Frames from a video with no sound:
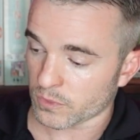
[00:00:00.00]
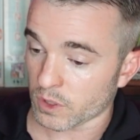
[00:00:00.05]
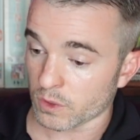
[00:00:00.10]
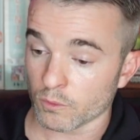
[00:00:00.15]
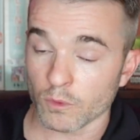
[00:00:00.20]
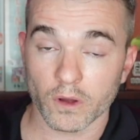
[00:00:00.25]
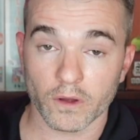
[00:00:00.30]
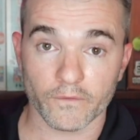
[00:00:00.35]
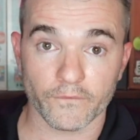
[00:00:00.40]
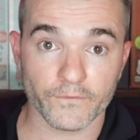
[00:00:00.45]

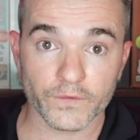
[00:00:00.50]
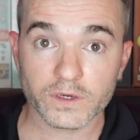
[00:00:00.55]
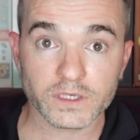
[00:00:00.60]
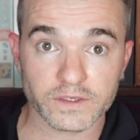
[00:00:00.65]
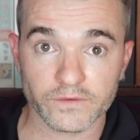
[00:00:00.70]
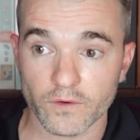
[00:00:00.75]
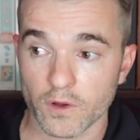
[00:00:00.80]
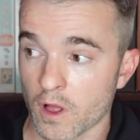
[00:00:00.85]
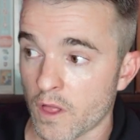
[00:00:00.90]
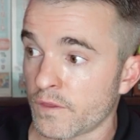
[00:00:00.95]
Well, first
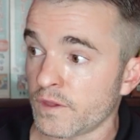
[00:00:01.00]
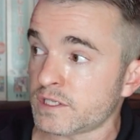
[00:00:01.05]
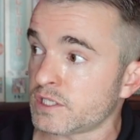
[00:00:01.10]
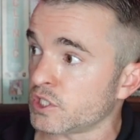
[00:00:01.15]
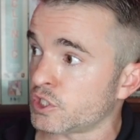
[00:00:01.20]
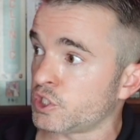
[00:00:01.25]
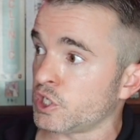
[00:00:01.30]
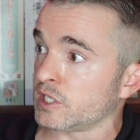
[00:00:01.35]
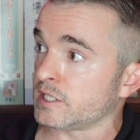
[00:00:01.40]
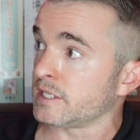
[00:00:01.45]
of all, this
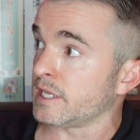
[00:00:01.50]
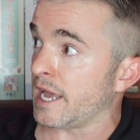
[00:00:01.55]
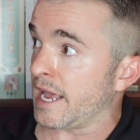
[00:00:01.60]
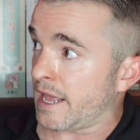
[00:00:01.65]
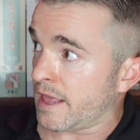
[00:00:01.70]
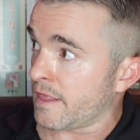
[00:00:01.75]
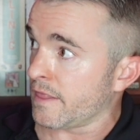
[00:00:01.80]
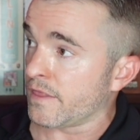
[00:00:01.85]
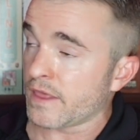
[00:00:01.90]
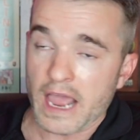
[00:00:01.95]
is just
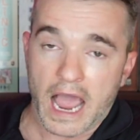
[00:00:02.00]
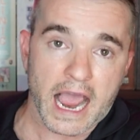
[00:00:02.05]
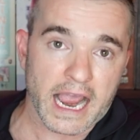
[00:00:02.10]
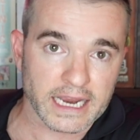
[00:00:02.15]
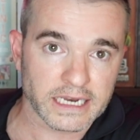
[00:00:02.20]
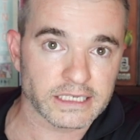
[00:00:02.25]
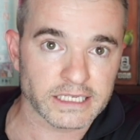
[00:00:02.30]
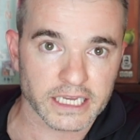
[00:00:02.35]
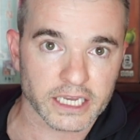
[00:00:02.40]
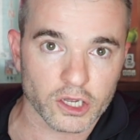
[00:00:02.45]
like the
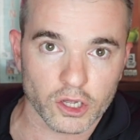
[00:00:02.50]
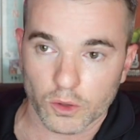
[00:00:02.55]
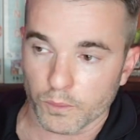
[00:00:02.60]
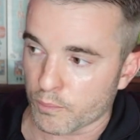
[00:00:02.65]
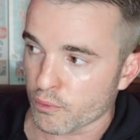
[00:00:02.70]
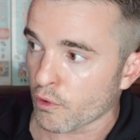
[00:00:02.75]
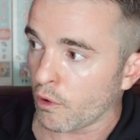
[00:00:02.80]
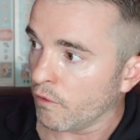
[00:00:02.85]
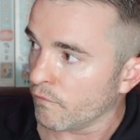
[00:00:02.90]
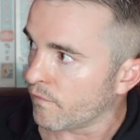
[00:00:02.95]
ideal
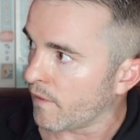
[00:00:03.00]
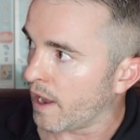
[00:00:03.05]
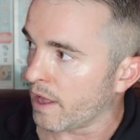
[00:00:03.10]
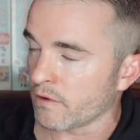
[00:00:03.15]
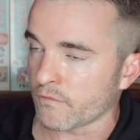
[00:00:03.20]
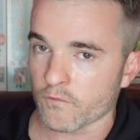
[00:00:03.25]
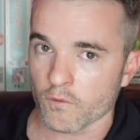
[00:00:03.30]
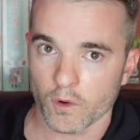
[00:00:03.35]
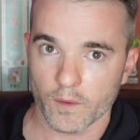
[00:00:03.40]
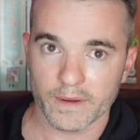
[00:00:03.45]

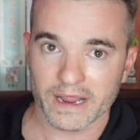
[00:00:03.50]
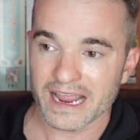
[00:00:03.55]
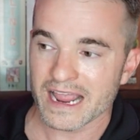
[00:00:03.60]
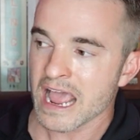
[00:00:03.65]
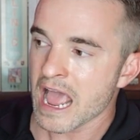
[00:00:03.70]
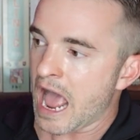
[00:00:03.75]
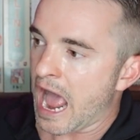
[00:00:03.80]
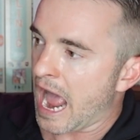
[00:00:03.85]
profile for me.